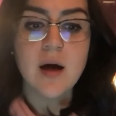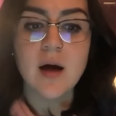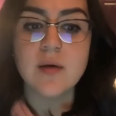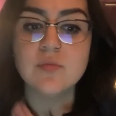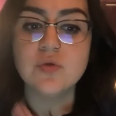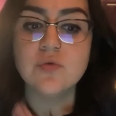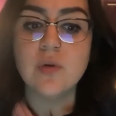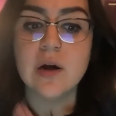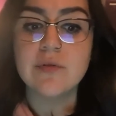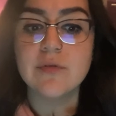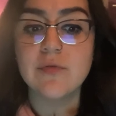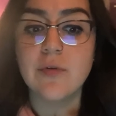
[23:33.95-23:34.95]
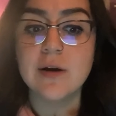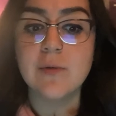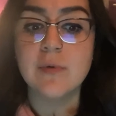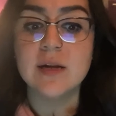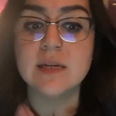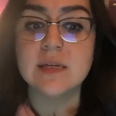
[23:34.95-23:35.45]

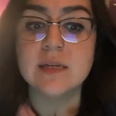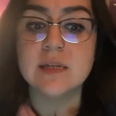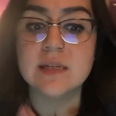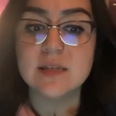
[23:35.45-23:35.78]
241